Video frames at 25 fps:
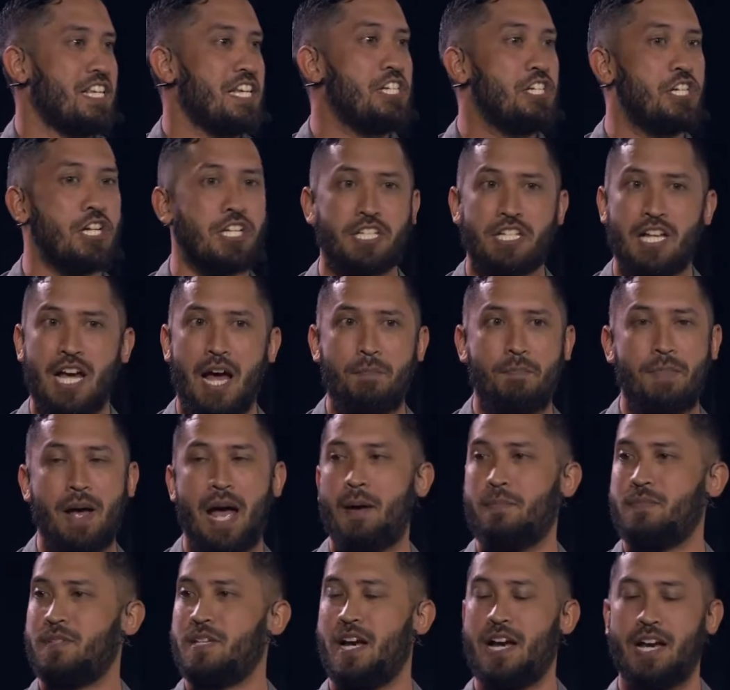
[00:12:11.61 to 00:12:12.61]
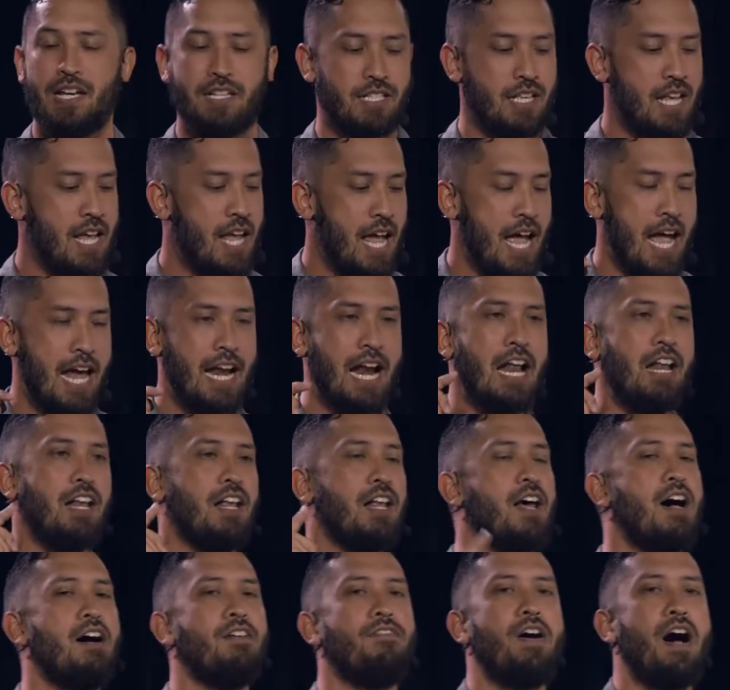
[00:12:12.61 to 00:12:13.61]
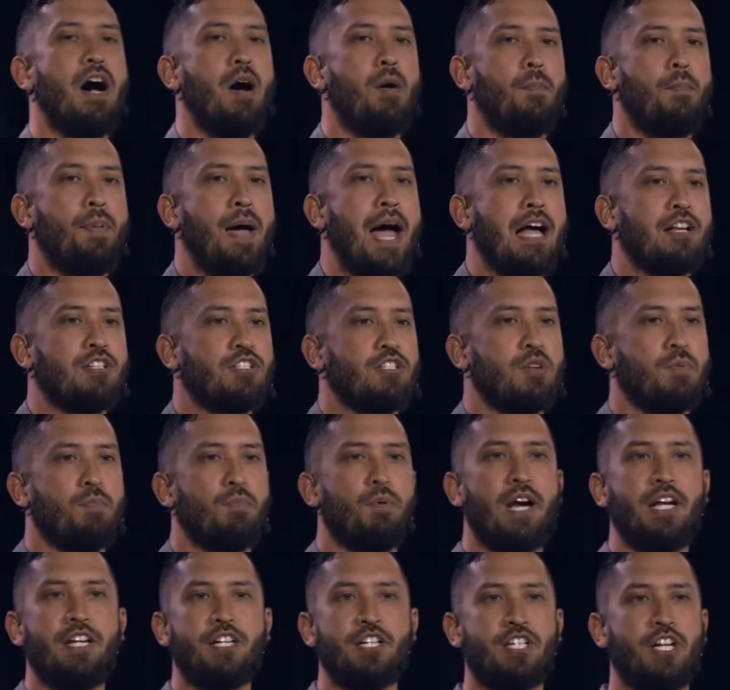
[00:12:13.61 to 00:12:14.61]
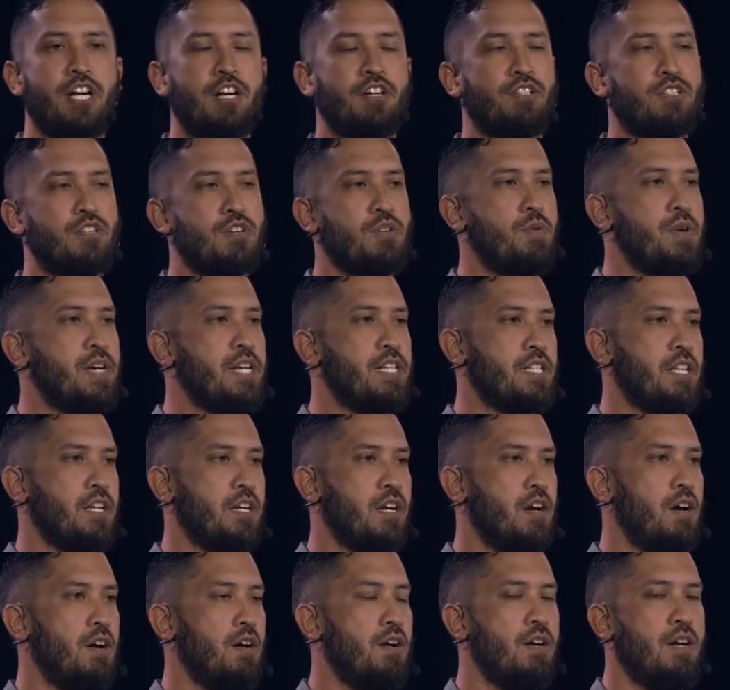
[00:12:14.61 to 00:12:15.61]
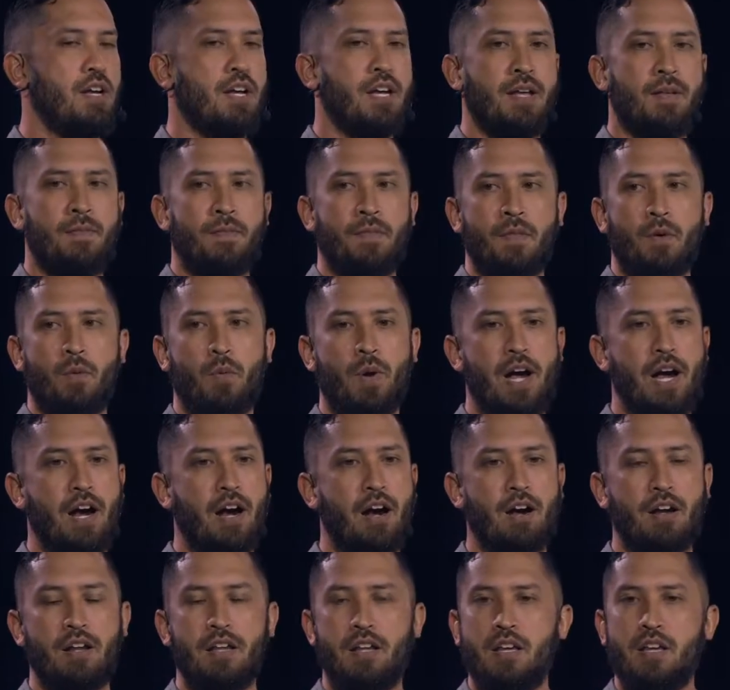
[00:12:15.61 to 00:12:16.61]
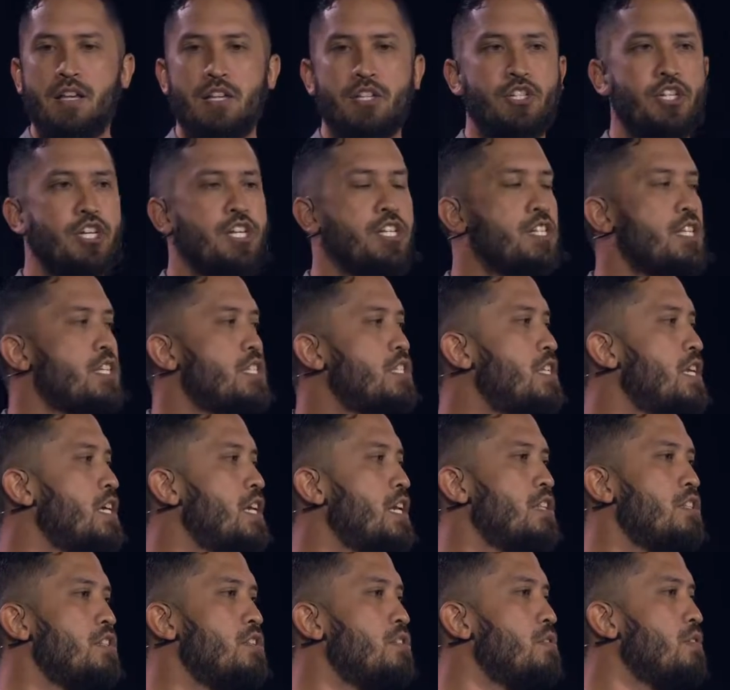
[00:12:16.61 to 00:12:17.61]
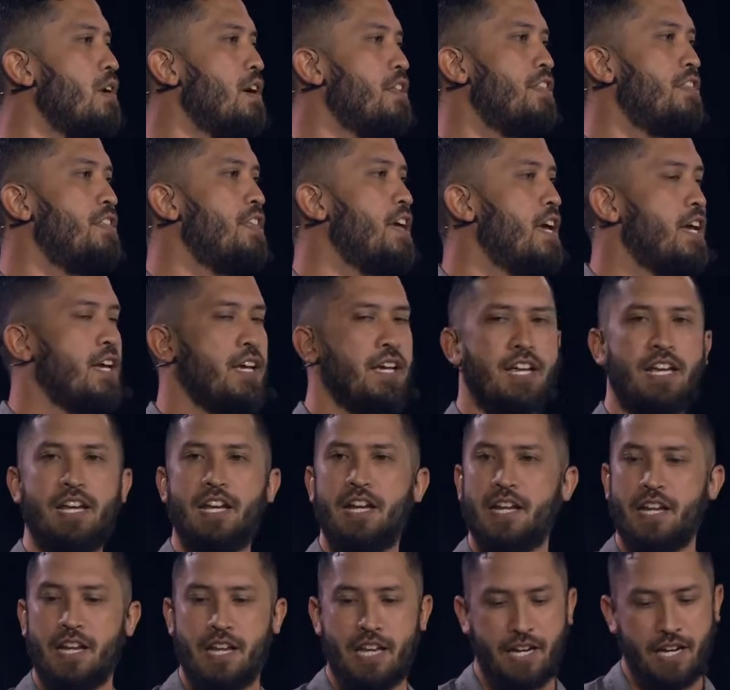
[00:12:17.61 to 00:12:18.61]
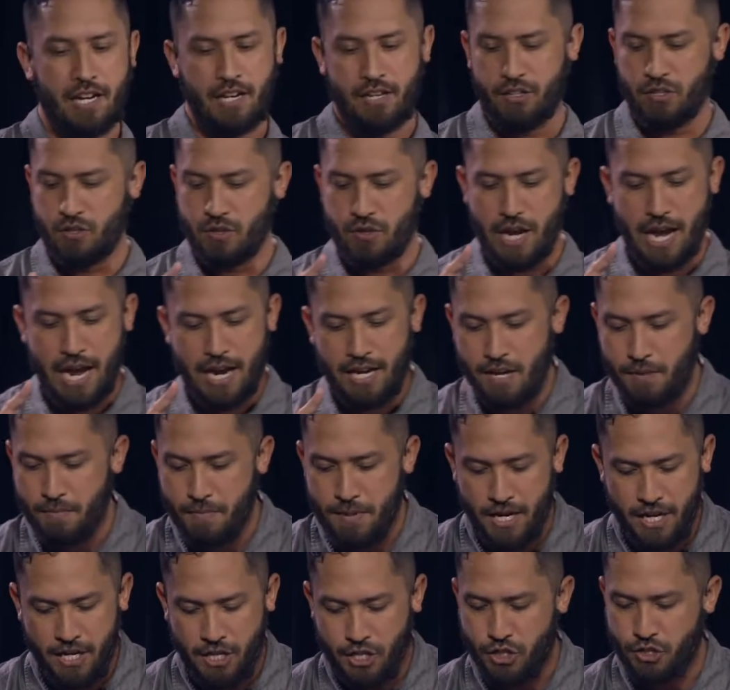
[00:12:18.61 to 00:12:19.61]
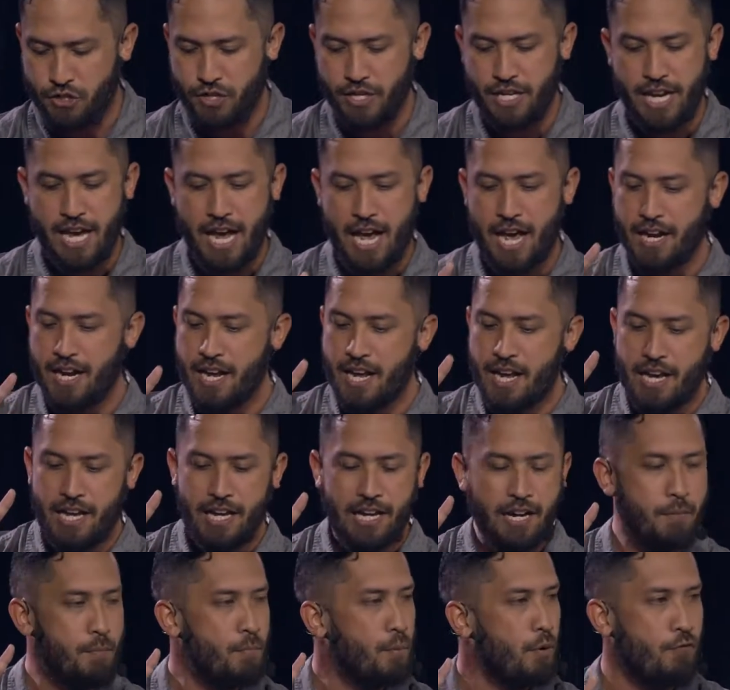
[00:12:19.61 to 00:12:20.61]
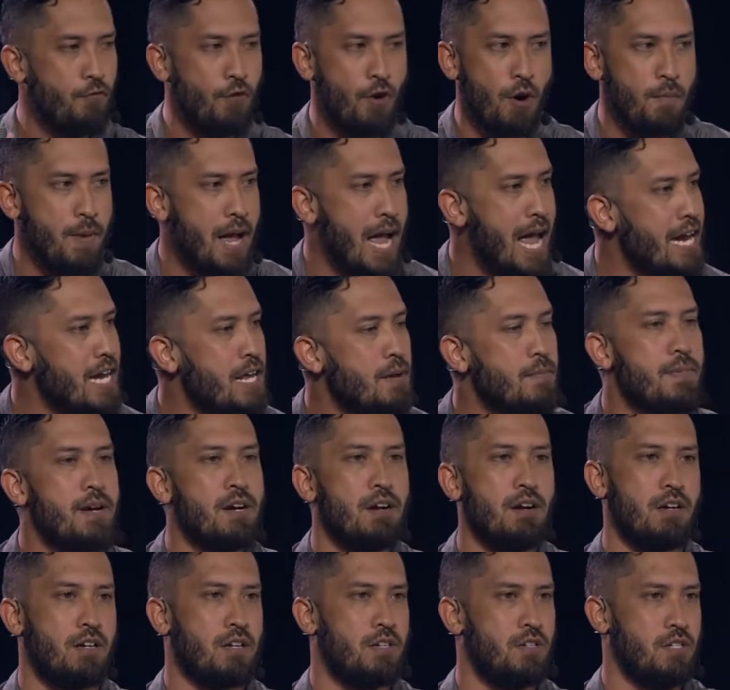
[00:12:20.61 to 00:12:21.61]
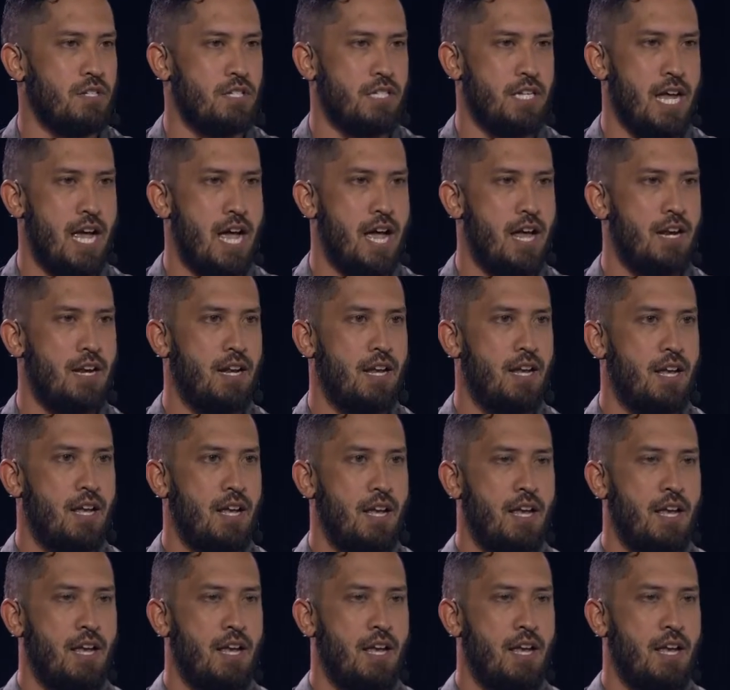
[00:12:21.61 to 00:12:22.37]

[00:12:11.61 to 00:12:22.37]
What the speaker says: He just got baptized. And I love how Pastor Brett shared 2 weeks ago, where Jesus didn't do a thing. He didn't do any ministry yet. He didn't perform any miracles yet.